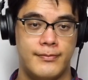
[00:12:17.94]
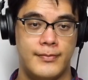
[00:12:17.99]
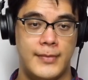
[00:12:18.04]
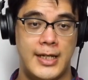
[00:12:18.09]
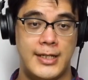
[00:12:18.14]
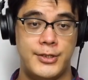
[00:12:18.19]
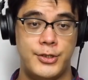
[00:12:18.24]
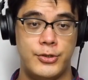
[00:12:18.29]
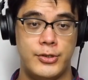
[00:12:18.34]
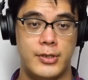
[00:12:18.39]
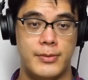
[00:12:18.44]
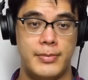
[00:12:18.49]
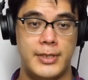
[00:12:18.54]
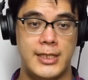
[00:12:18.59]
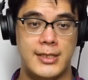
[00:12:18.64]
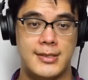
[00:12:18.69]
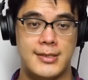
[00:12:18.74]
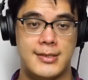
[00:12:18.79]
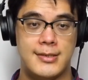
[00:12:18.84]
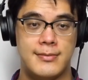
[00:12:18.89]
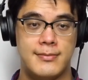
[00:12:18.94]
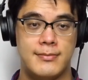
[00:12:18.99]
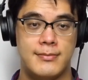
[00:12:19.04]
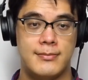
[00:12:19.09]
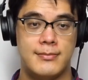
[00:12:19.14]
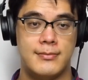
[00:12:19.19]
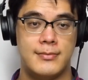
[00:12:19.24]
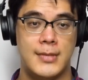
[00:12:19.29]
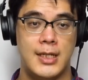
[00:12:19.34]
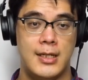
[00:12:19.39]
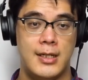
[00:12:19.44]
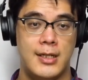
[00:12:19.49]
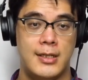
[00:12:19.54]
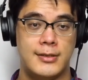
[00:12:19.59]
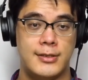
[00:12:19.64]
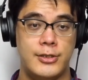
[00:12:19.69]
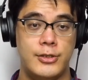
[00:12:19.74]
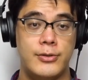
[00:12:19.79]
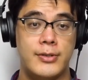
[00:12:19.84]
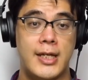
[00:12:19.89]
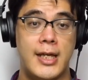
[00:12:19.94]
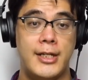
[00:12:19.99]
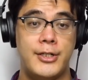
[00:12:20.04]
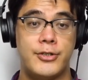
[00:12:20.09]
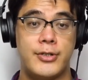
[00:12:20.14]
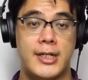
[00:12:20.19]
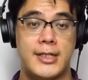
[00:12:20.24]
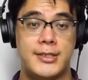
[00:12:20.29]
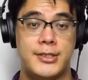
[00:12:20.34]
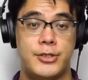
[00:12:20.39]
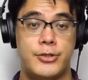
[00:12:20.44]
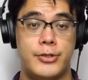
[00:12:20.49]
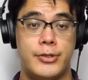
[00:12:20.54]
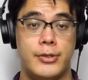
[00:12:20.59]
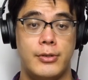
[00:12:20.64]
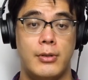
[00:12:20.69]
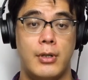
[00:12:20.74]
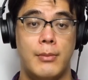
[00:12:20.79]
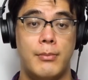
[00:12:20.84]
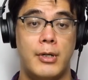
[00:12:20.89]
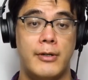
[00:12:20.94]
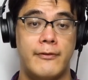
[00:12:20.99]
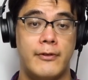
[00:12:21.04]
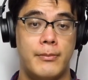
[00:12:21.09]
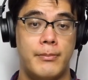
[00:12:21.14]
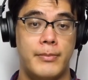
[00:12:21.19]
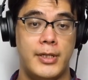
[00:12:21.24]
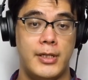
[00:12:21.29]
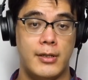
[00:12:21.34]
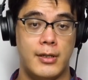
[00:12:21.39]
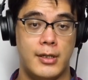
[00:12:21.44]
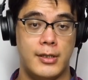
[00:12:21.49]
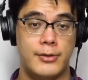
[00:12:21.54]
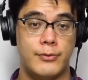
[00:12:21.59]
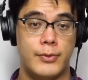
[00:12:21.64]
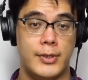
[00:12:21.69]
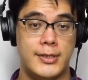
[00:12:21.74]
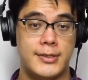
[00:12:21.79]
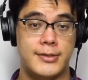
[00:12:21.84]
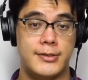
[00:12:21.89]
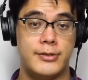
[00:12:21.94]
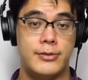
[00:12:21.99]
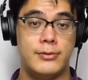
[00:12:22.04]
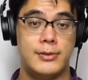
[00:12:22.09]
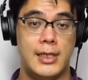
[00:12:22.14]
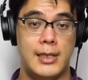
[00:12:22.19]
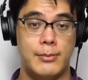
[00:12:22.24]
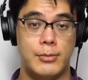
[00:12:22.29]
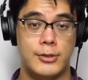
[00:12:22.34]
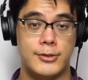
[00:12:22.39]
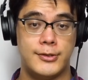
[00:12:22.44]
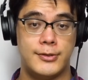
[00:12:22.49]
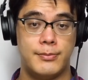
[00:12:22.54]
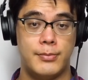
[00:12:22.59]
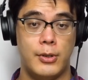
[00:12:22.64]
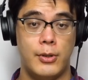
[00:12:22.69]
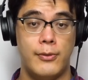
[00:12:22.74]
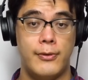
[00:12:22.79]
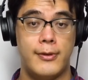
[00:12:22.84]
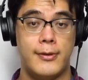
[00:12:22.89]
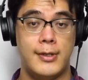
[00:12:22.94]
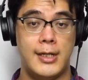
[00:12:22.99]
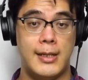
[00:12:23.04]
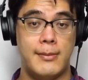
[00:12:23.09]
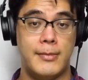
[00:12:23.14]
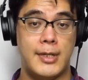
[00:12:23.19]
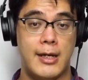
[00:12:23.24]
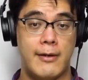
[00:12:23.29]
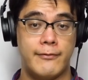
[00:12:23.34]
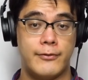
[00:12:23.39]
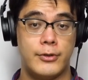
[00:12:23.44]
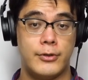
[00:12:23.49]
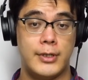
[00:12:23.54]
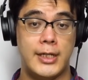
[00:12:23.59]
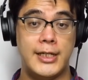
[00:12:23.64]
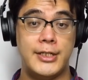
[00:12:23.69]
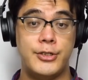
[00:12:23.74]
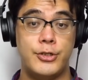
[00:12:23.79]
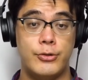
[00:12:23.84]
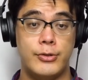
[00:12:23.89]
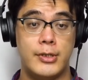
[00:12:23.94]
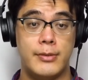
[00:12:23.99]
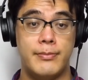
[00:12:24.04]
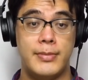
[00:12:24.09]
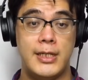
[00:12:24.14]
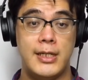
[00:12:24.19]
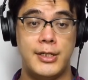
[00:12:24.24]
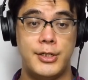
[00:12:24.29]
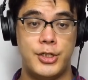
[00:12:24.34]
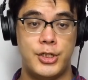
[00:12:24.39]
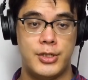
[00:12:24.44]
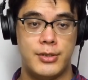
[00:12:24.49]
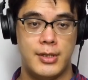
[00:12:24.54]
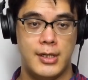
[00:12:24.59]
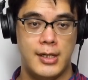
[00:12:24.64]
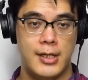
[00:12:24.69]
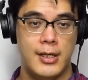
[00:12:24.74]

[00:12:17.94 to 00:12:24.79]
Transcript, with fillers: Anjuna Beats. The UK trance trio Above and Beyond runs two labels, both named after Anjuna Beach,